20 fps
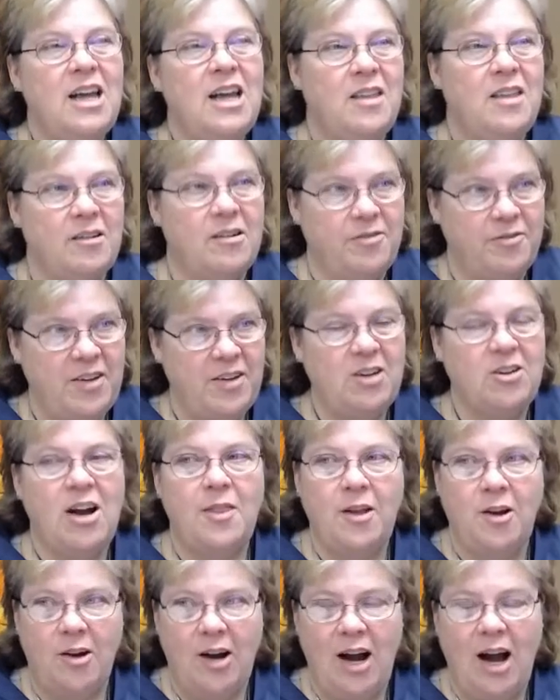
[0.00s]
Their feet are on
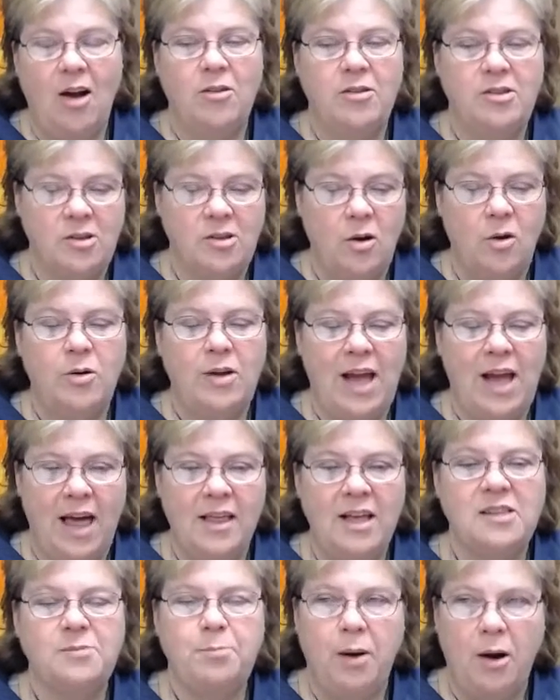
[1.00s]
the ground. So yeah,
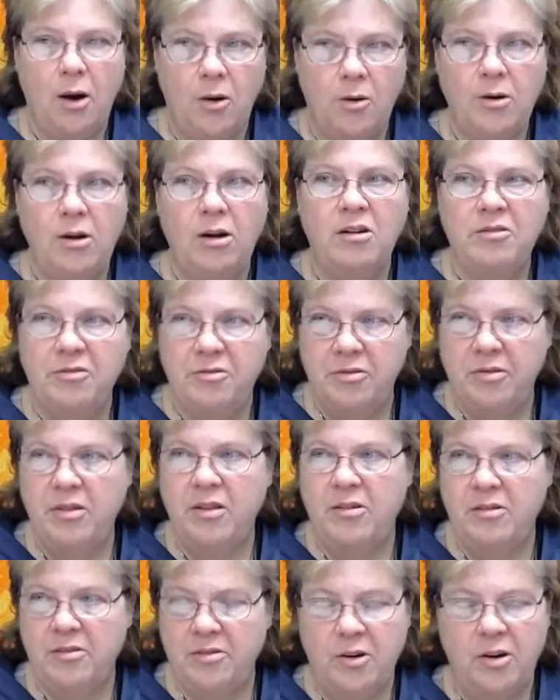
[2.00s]
that's part of
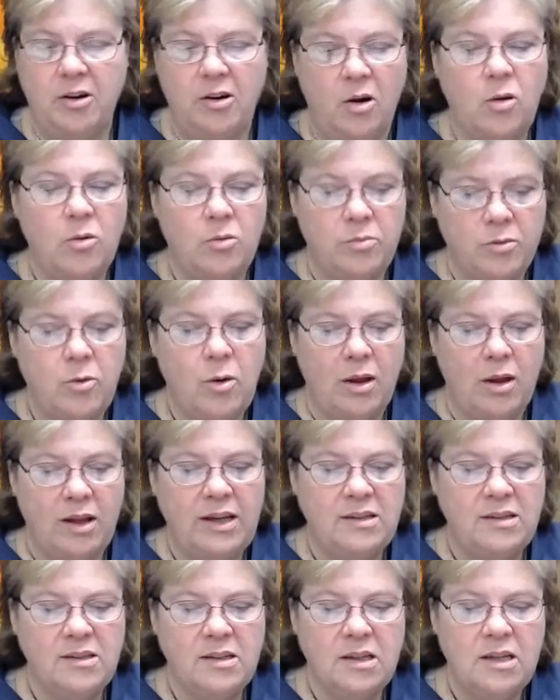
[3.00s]
their Virgo
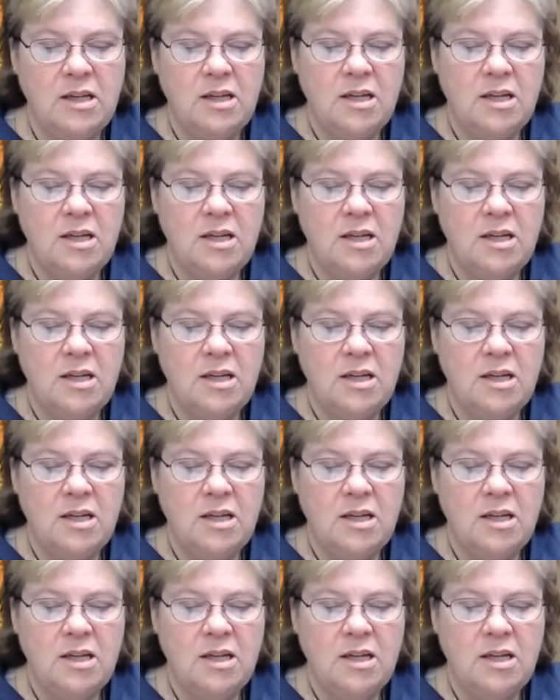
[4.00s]
qualities.